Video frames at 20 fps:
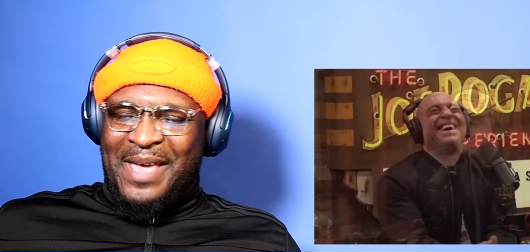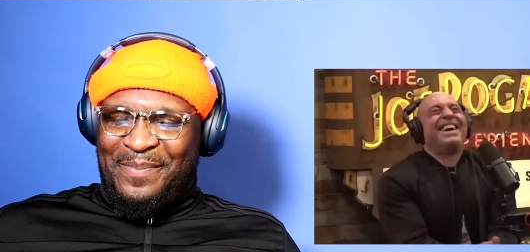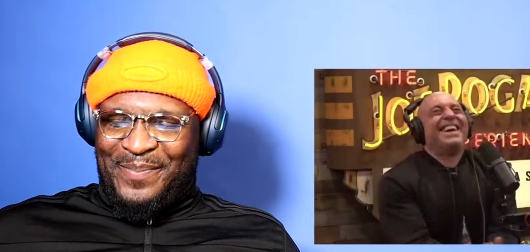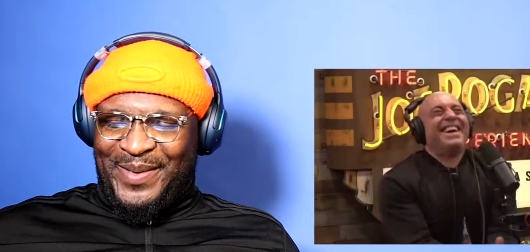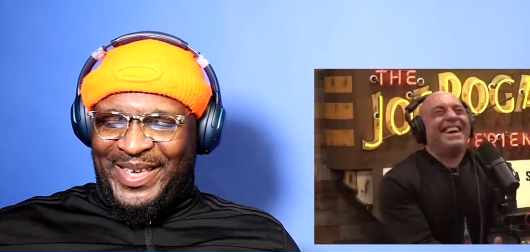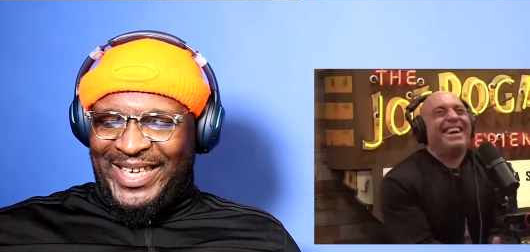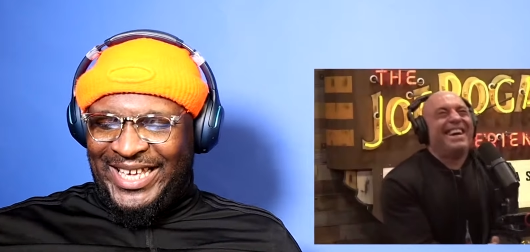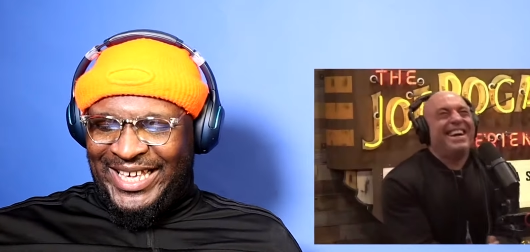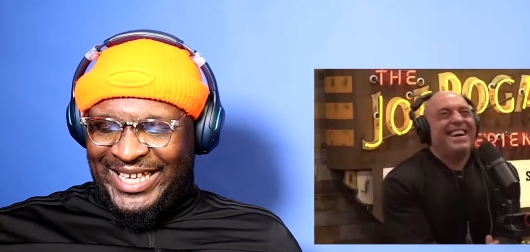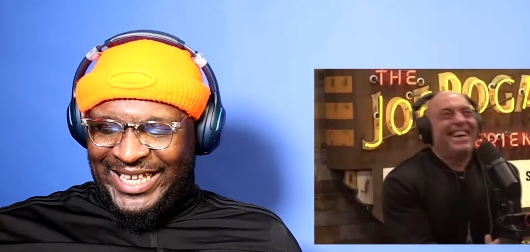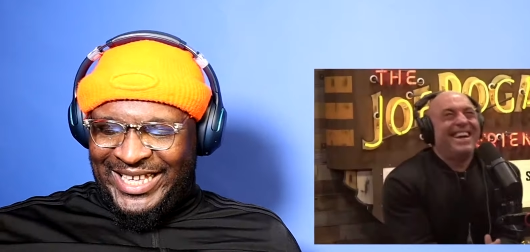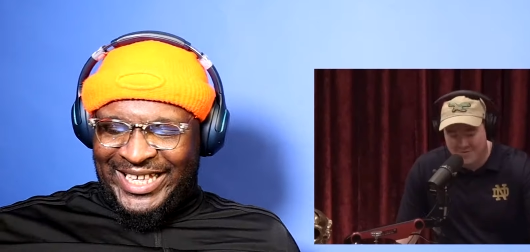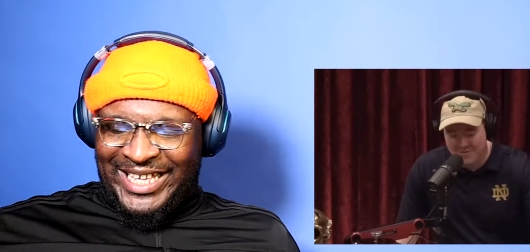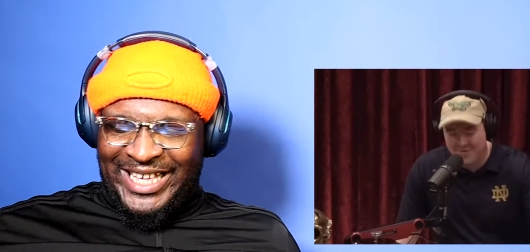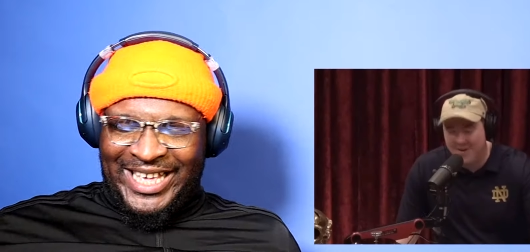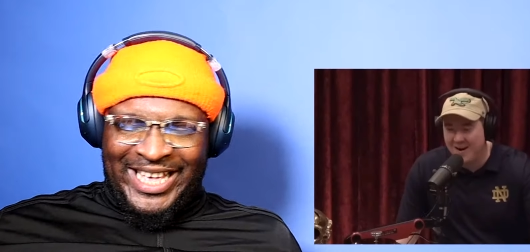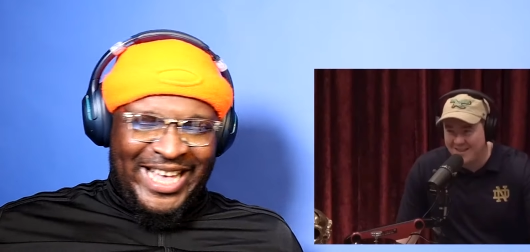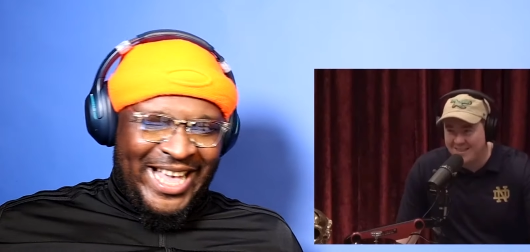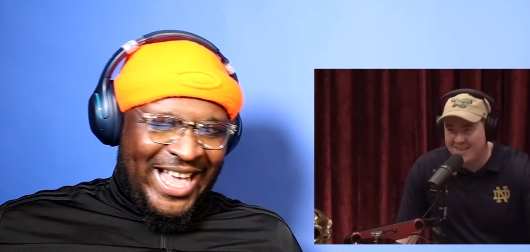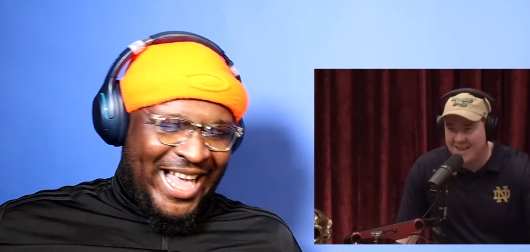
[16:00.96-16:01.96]
Speaker 1: I
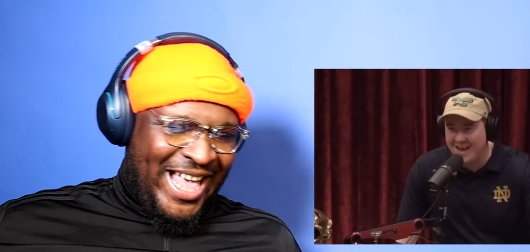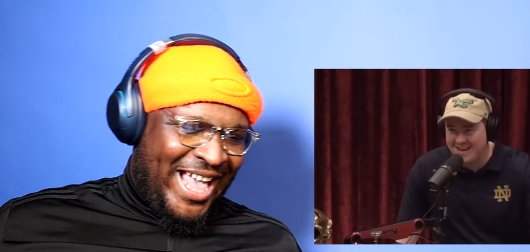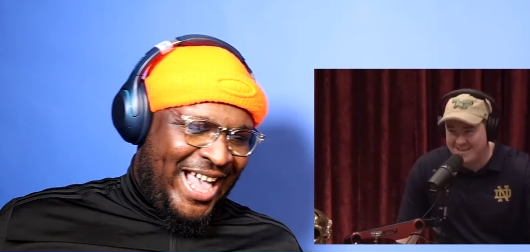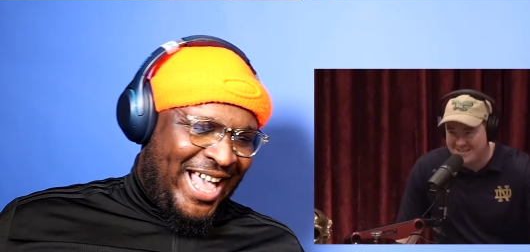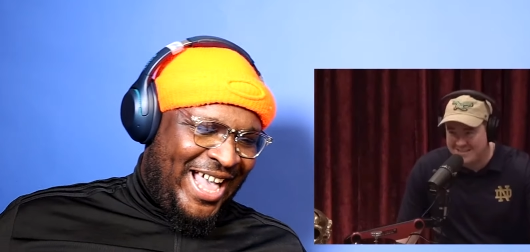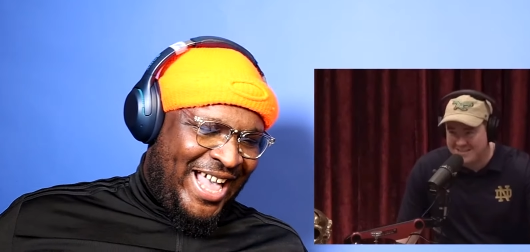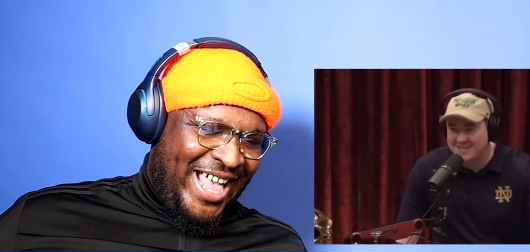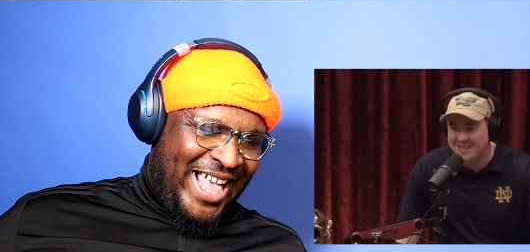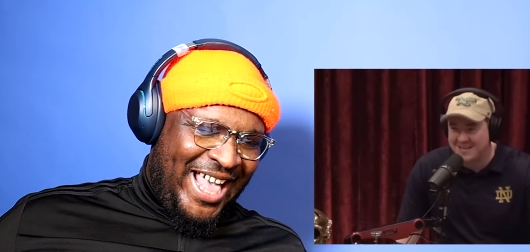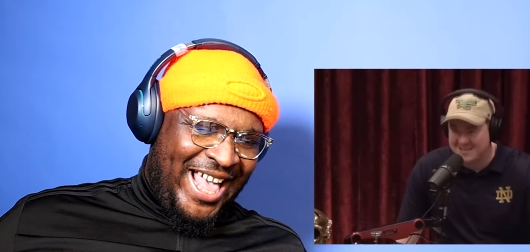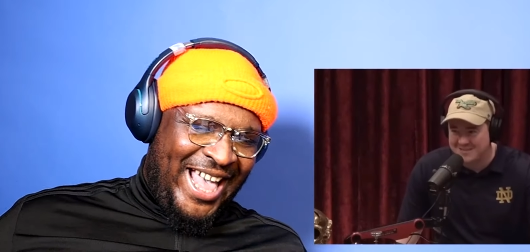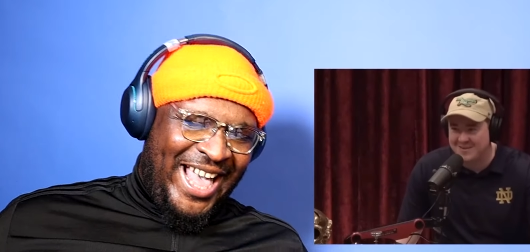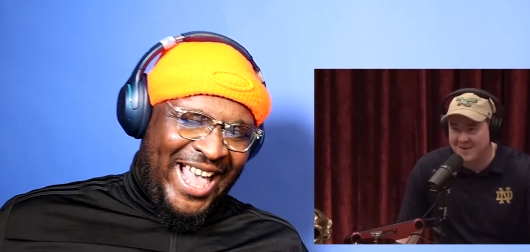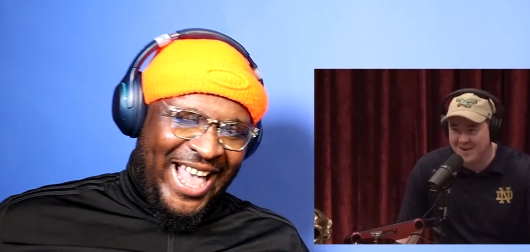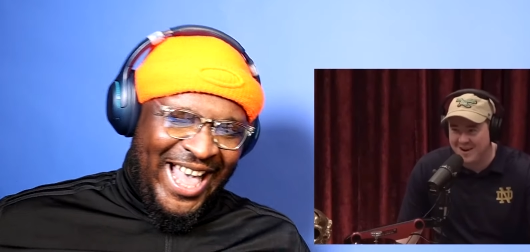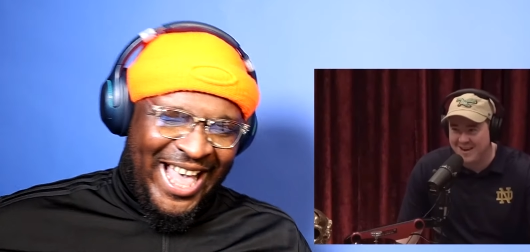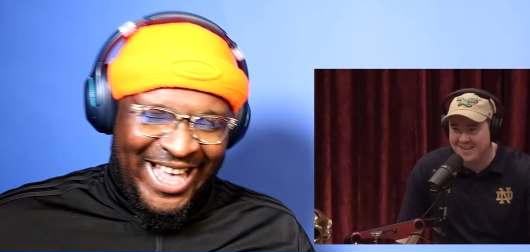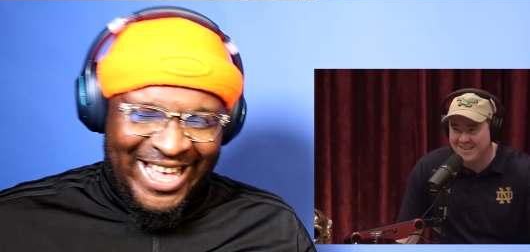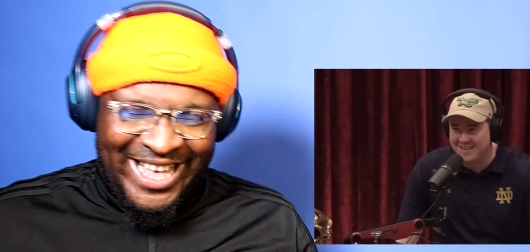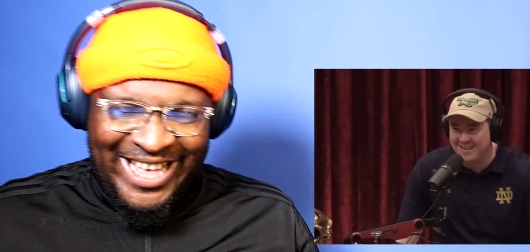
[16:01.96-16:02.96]
confronted that in sixth grade.